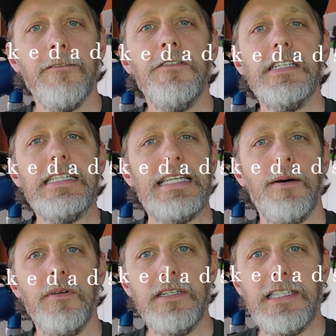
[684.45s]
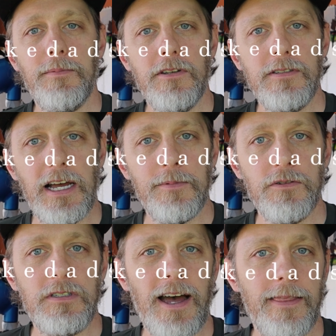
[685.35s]
visit
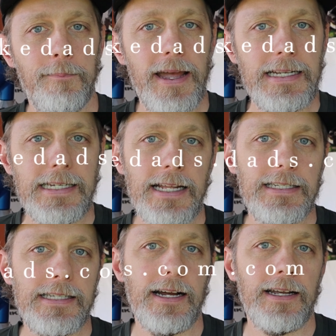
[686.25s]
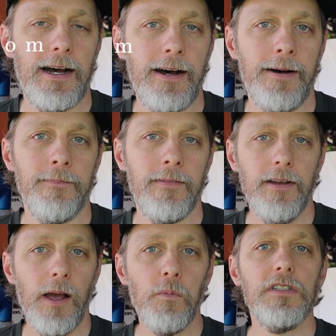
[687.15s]
www.thebikedads.com,
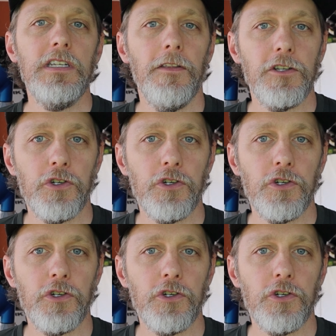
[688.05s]
and we'll see you on the